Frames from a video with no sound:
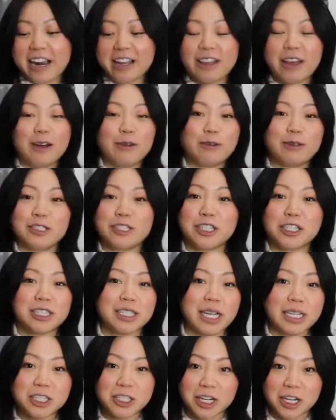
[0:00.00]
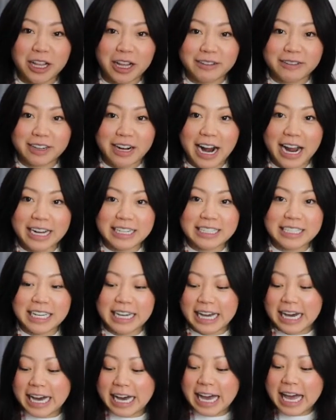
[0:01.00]
I thought it was just such a clever
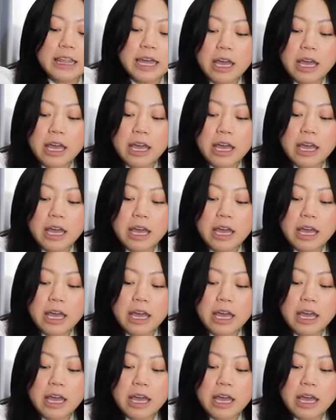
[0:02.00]
idea.